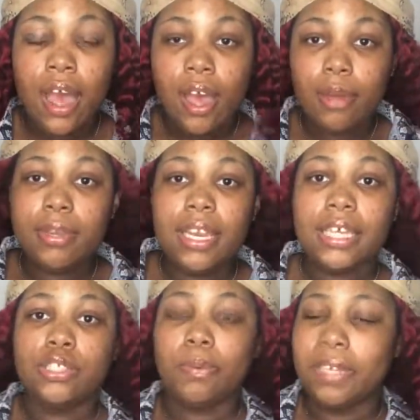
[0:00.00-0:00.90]
Um, the
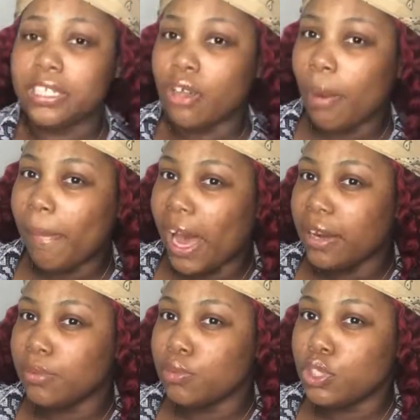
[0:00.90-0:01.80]
next two pieces are
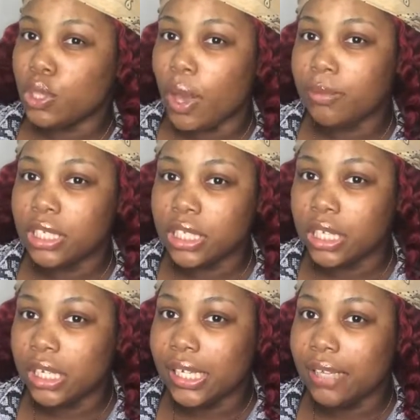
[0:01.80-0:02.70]
bottoms, so I'm just
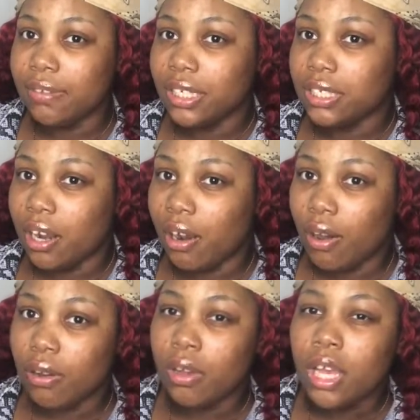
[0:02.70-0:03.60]
gonna leave this shirt
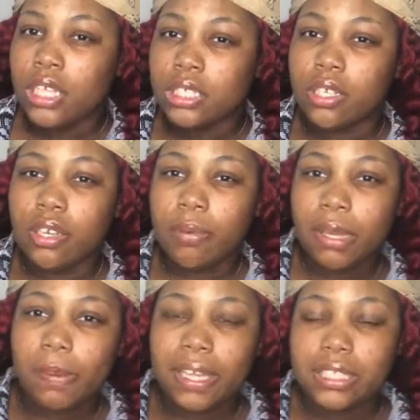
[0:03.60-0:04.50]
on. So don't
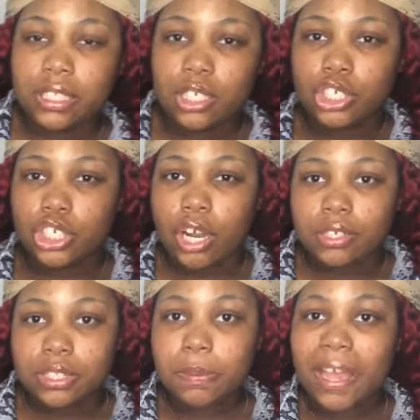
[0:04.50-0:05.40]
really pay attention to the shirt,
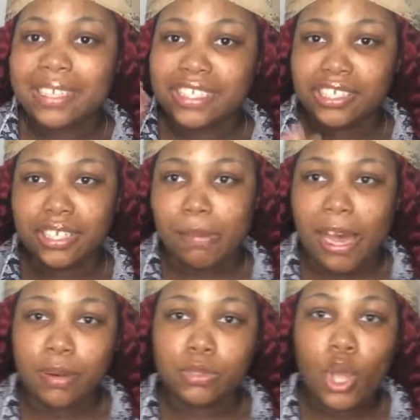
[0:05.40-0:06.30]
just pay attention to the
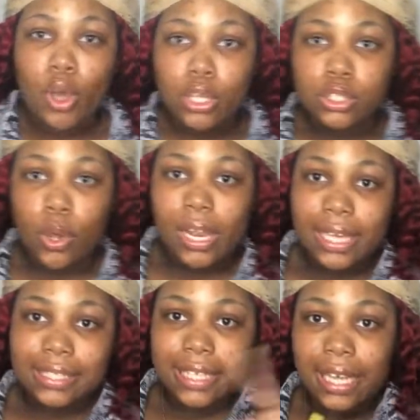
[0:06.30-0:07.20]
bottom so
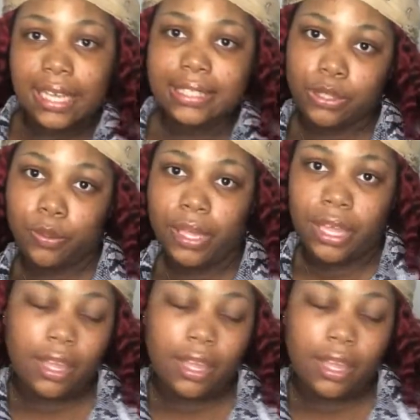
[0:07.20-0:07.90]
let's get into it